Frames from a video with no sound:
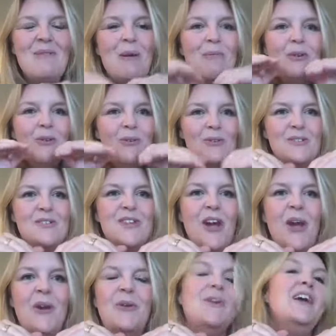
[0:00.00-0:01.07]
but
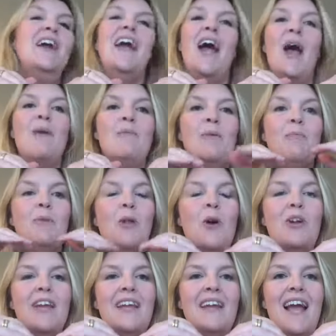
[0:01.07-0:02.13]
also,
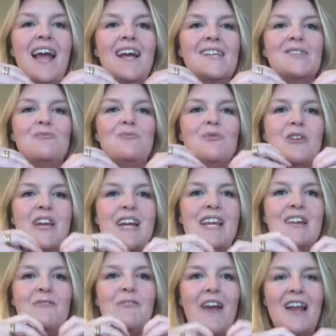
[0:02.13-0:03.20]
blogging has
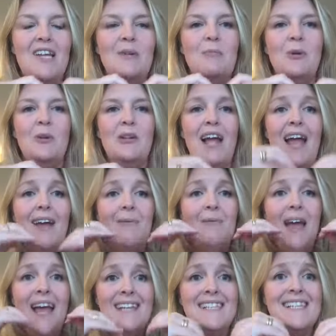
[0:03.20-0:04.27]
really valuable
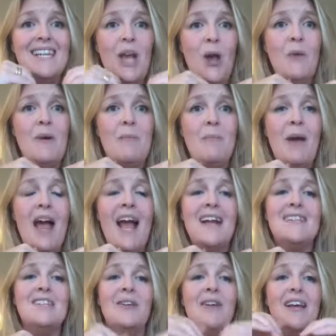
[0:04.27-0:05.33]
SEO
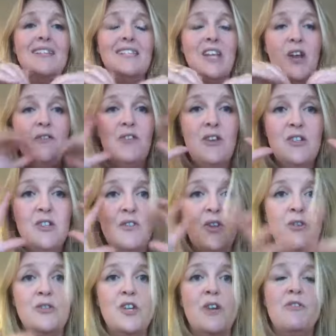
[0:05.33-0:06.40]
impact. So SEO, for those of you
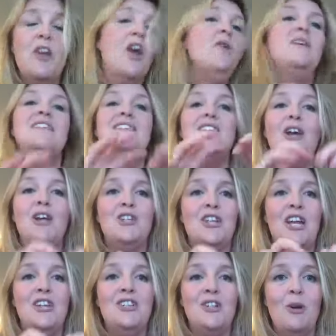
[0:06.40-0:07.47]
who don't know, is search
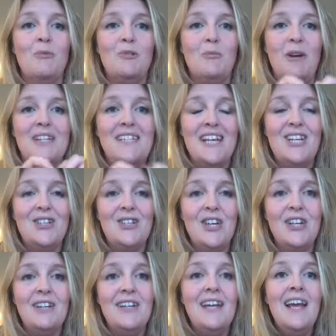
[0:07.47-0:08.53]
engine
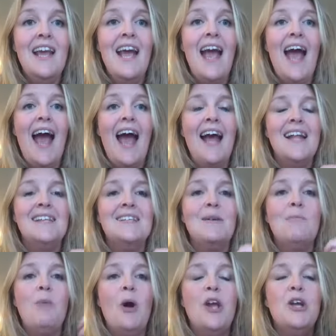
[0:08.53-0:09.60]
optimization. And
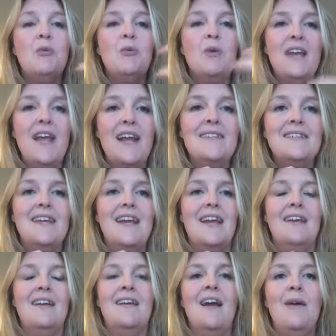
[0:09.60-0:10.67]
by
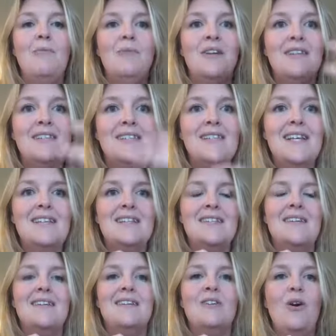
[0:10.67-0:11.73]
creating
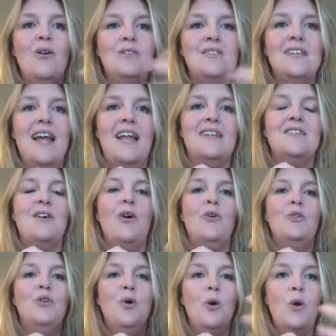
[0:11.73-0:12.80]
consistent content
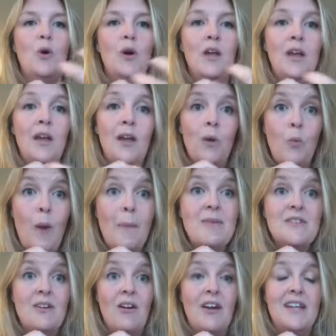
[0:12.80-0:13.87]
on your
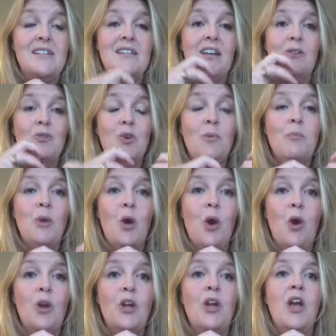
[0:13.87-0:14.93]
website, on your
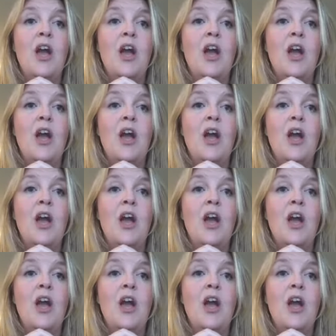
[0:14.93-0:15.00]
blog,